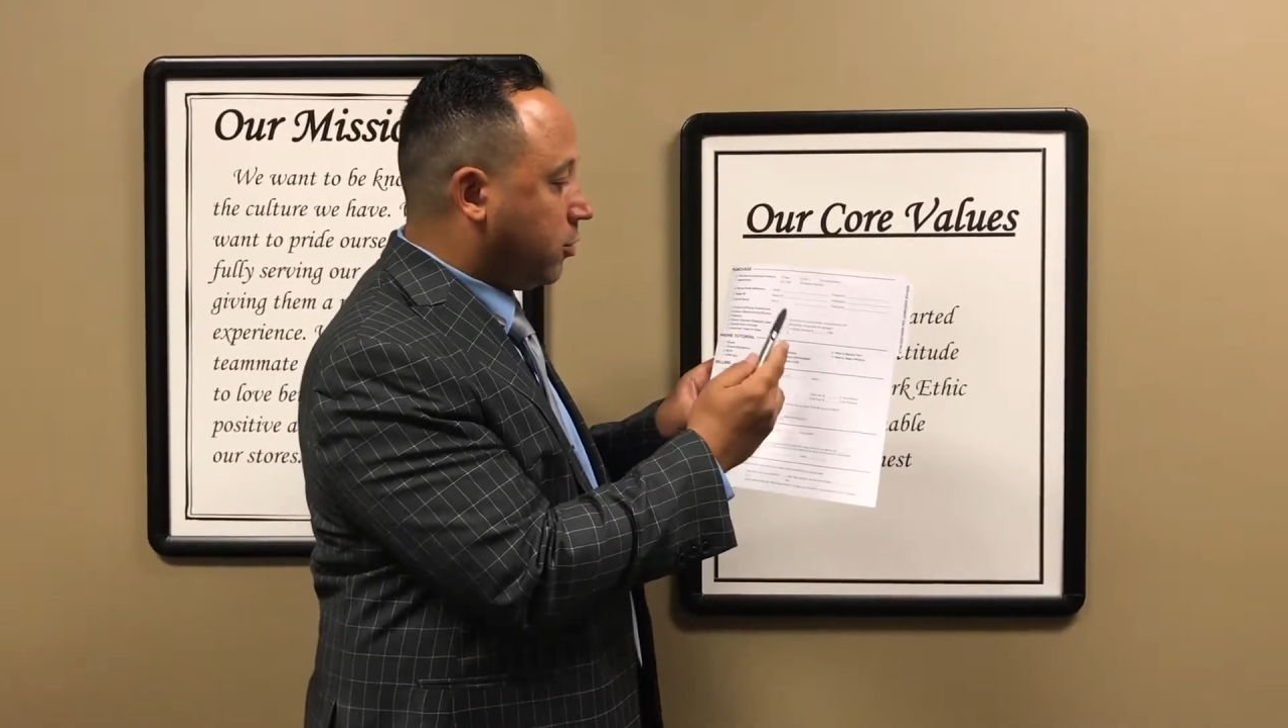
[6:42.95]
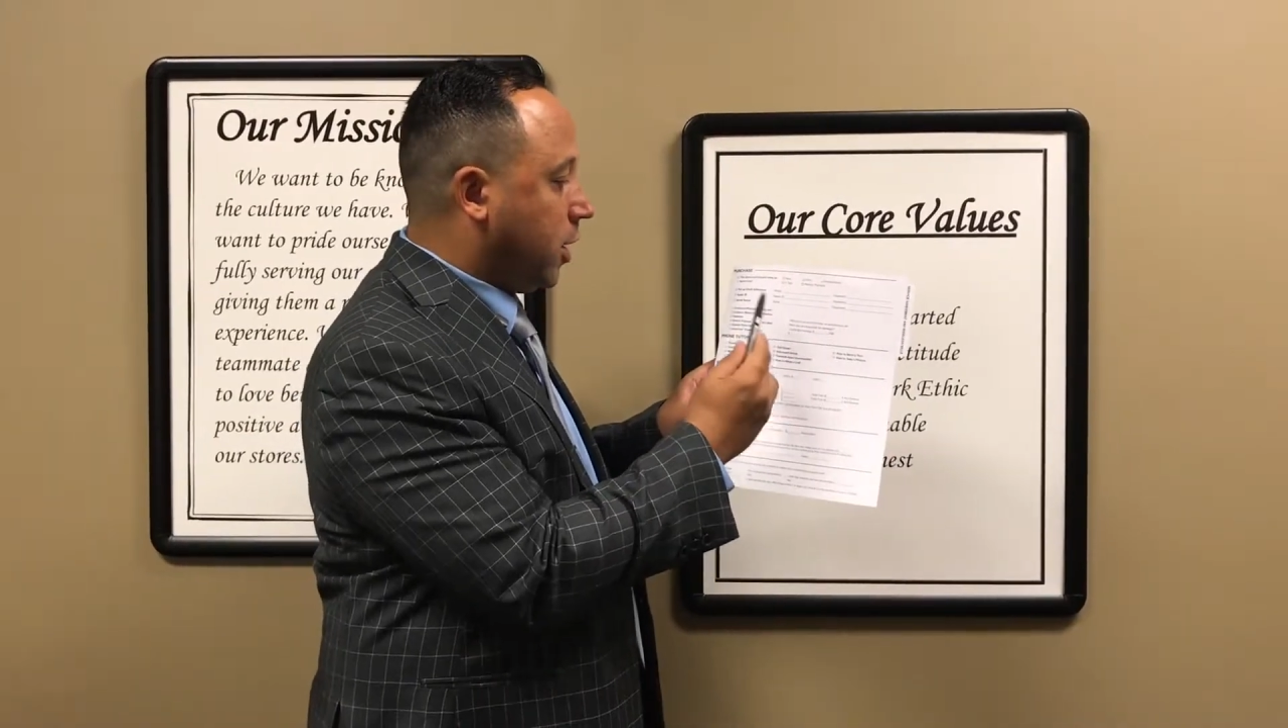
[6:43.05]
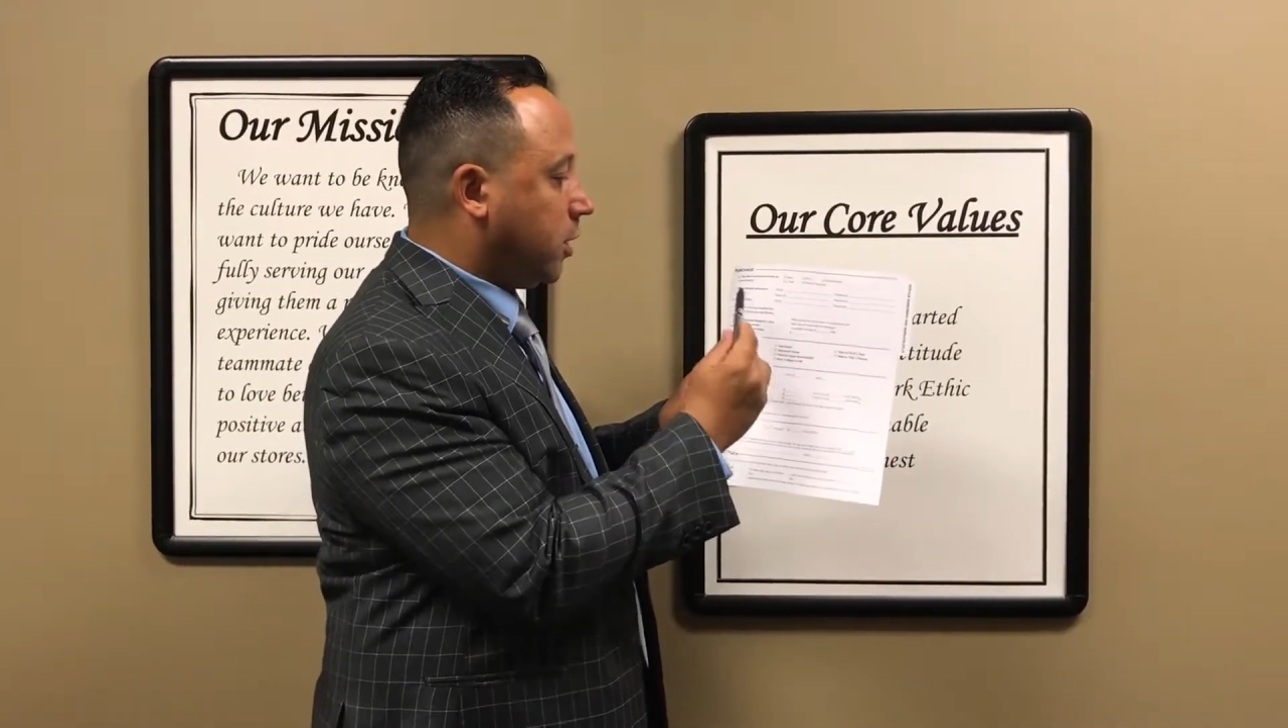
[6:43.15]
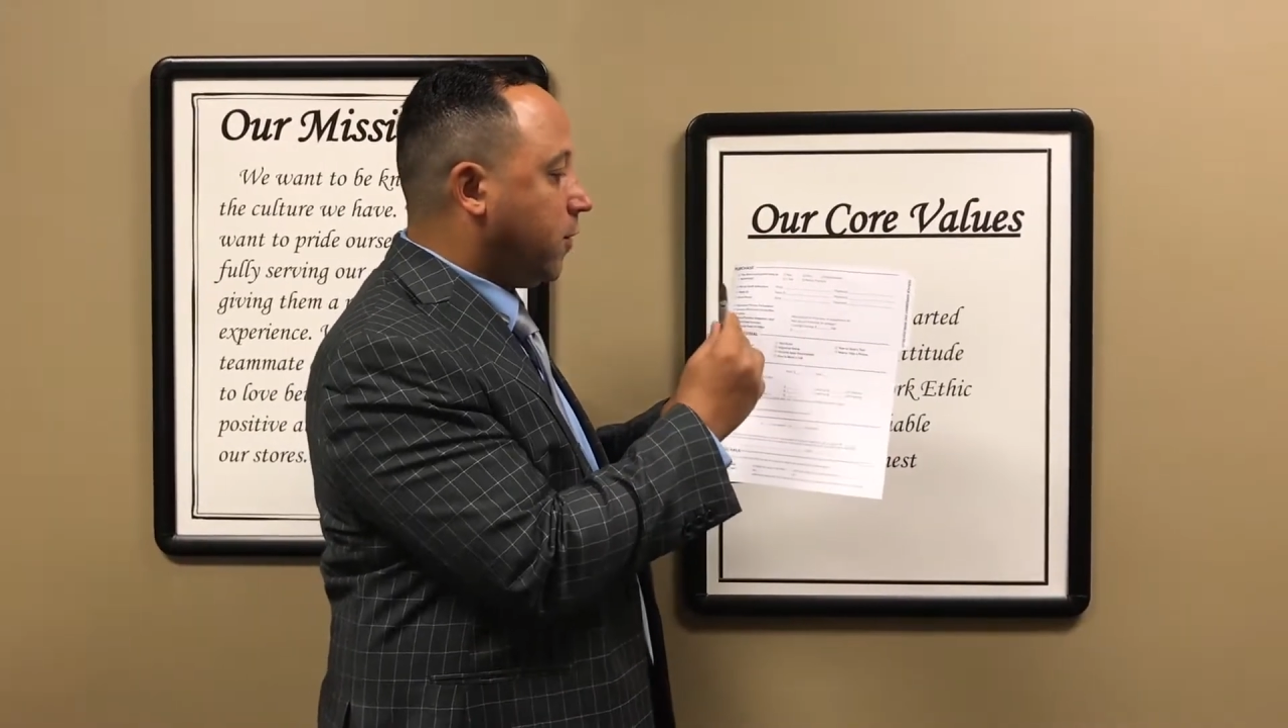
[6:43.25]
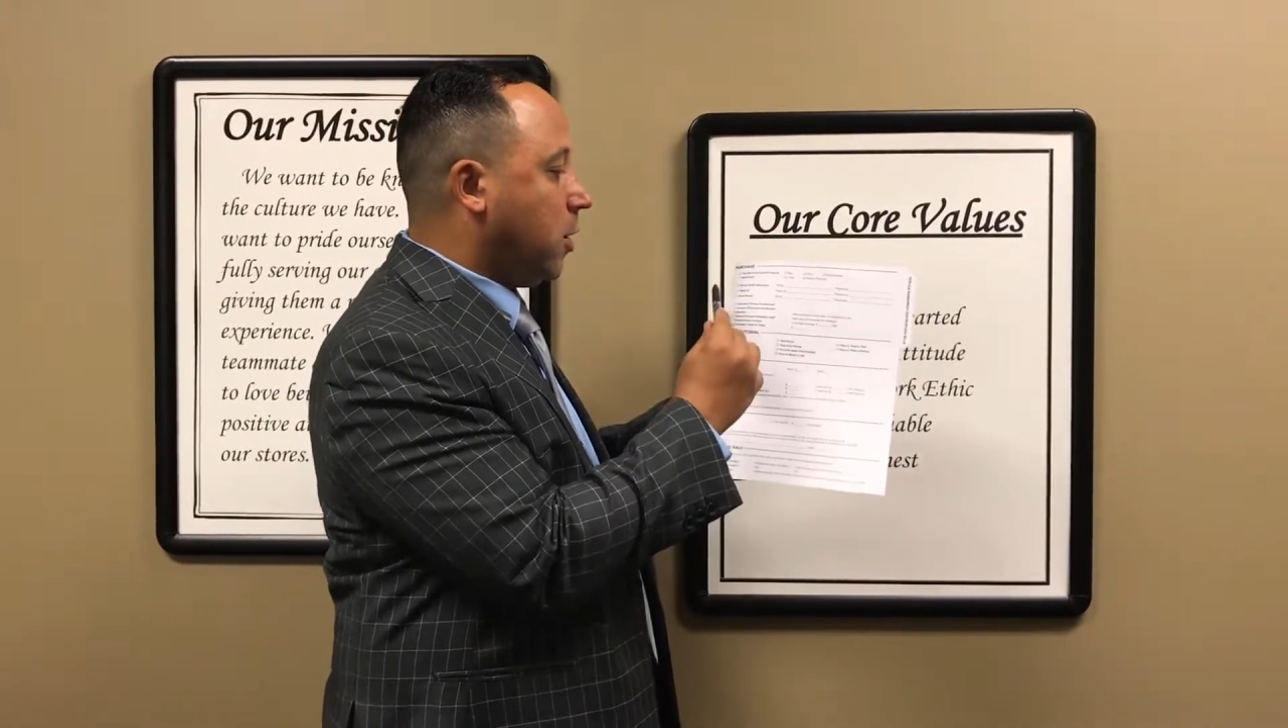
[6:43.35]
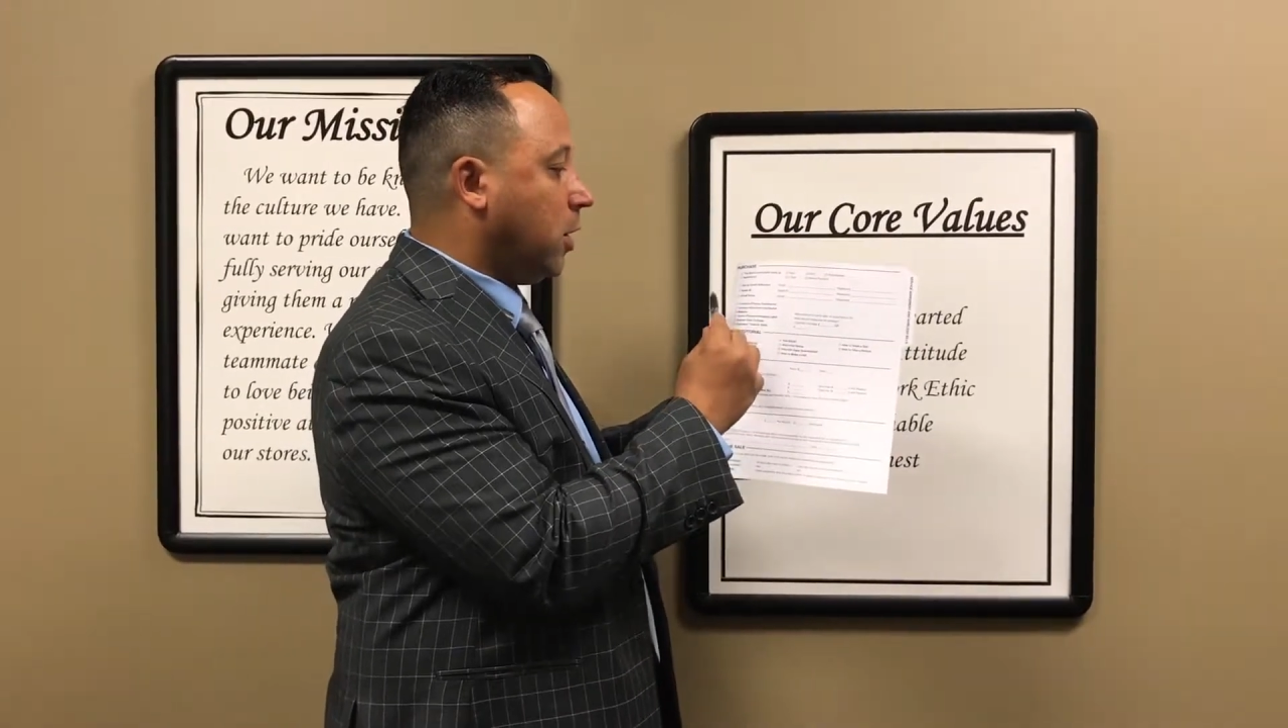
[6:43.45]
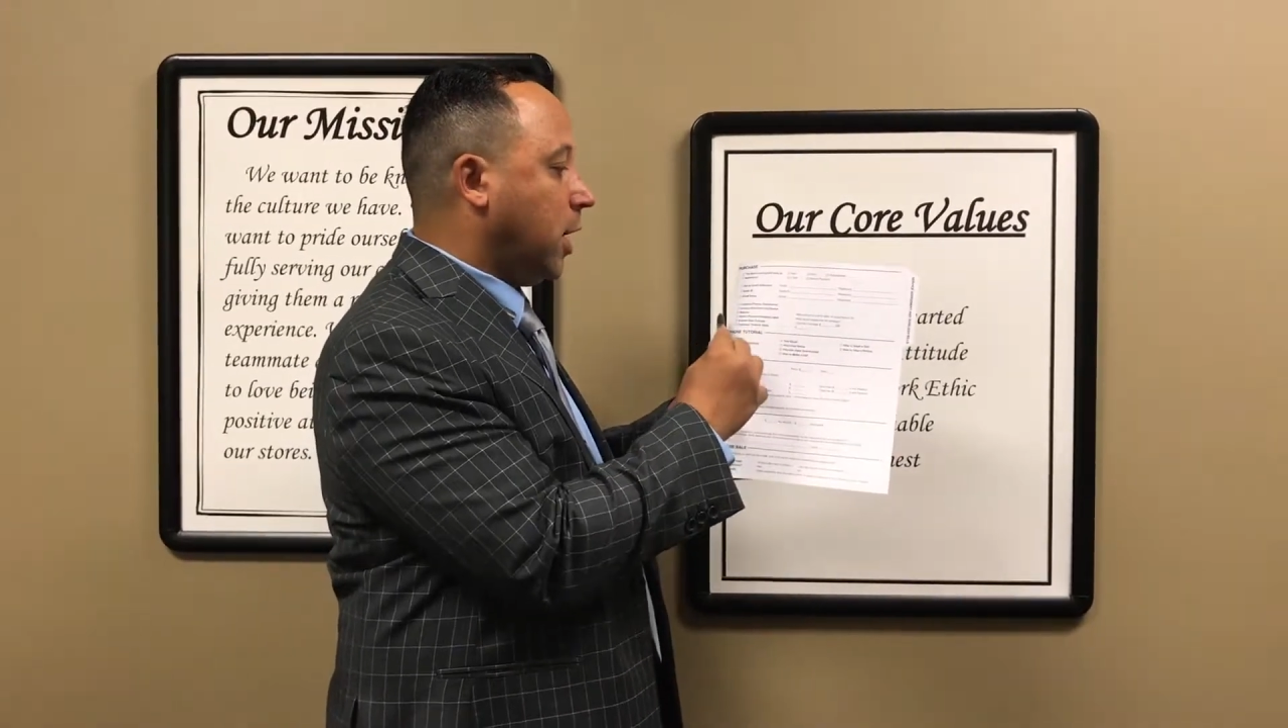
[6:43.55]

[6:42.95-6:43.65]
transferred,